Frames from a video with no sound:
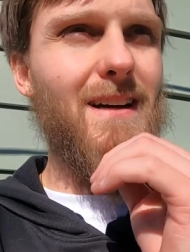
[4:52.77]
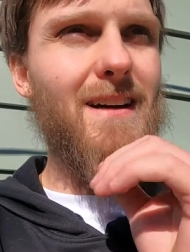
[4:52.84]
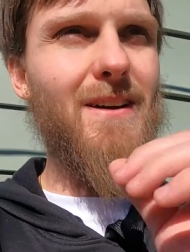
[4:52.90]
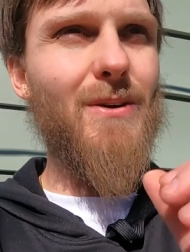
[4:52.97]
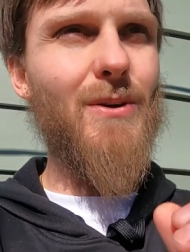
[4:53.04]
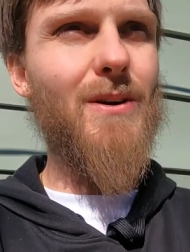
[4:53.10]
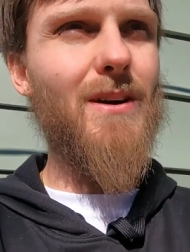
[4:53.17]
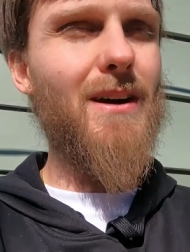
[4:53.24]
I,
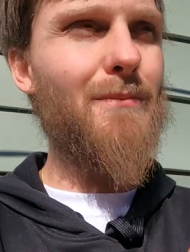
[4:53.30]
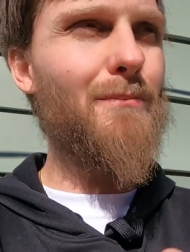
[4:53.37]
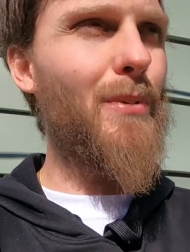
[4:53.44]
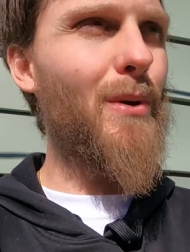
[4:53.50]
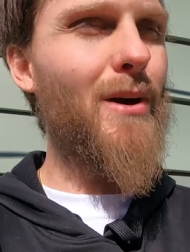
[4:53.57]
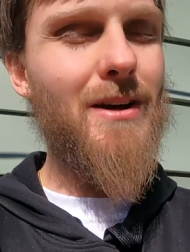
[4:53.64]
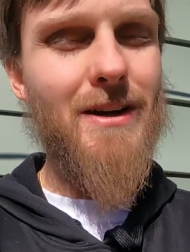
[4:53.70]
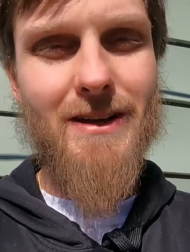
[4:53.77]
I'm
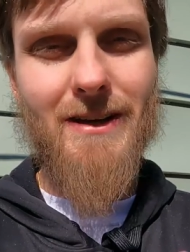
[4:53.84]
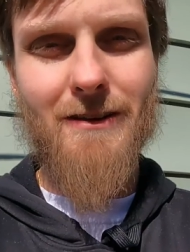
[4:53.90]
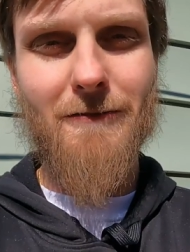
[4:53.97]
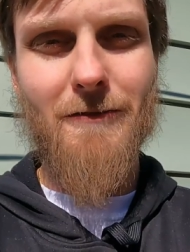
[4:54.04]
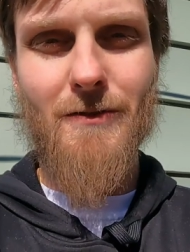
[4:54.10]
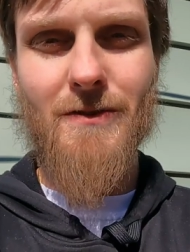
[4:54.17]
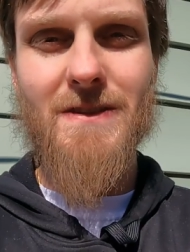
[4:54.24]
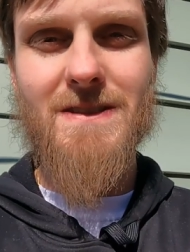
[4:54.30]
praying
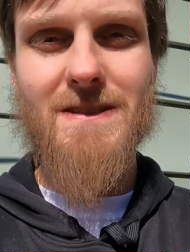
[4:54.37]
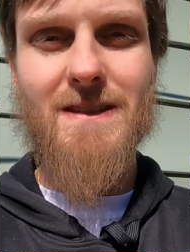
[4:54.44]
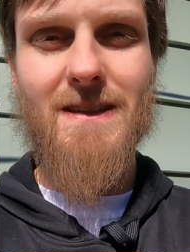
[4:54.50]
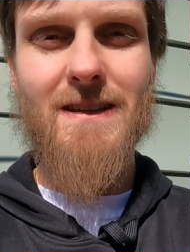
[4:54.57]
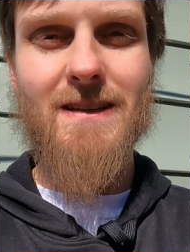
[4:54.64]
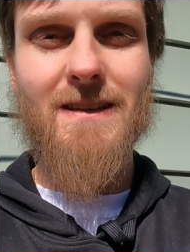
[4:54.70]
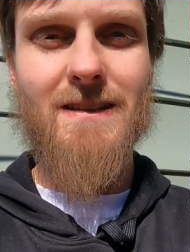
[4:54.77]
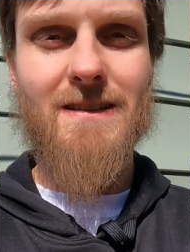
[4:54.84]
for these
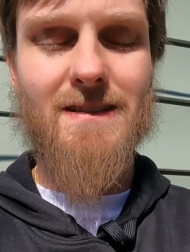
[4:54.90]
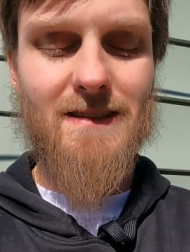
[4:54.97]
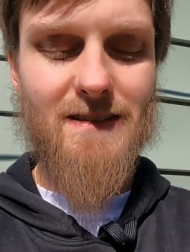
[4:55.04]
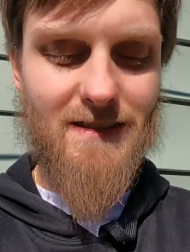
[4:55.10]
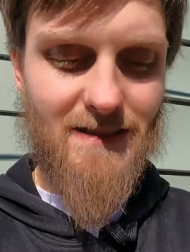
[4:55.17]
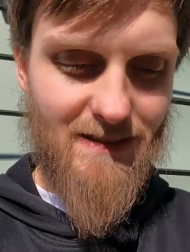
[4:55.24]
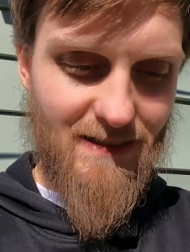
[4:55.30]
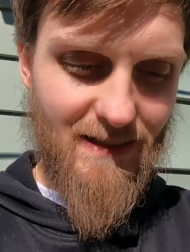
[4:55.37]
things,
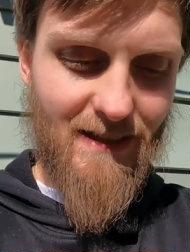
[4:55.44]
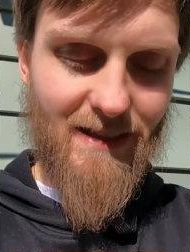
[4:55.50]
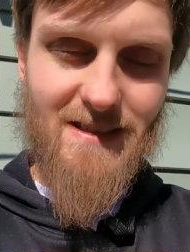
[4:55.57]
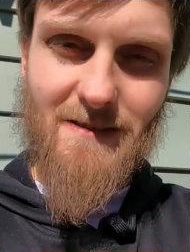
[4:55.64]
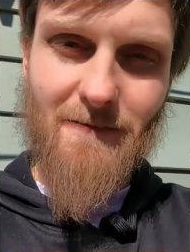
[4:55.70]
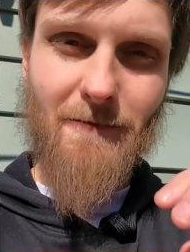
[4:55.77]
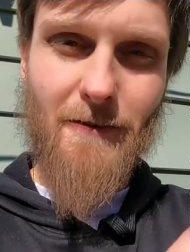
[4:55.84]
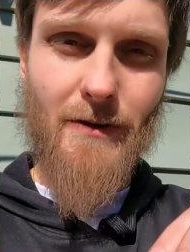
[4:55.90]
these
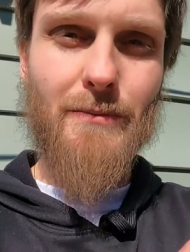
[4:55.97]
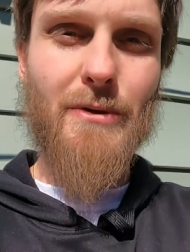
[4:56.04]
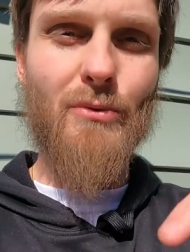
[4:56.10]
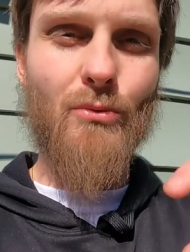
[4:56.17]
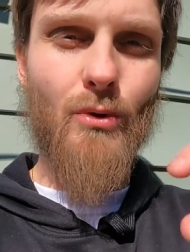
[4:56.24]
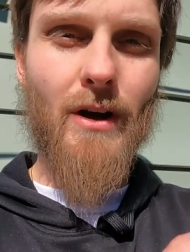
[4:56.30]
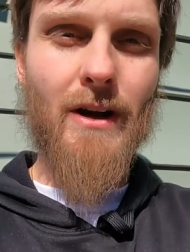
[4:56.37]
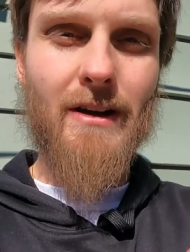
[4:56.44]
things in front of me
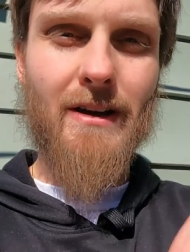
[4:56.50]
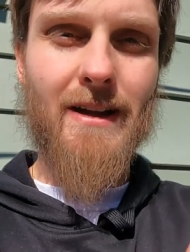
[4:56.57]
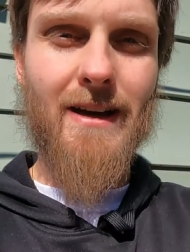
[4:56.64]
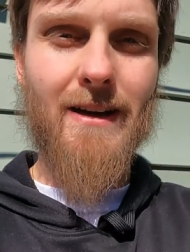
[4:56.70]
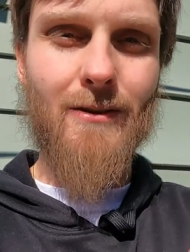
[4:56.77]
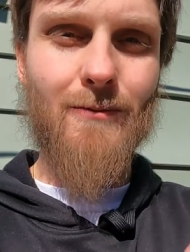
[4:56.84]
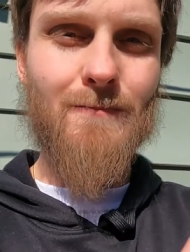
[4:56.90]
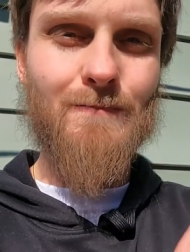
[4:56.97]
right
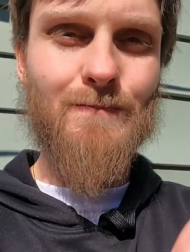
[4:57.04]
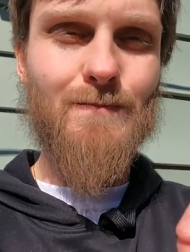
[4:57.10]
now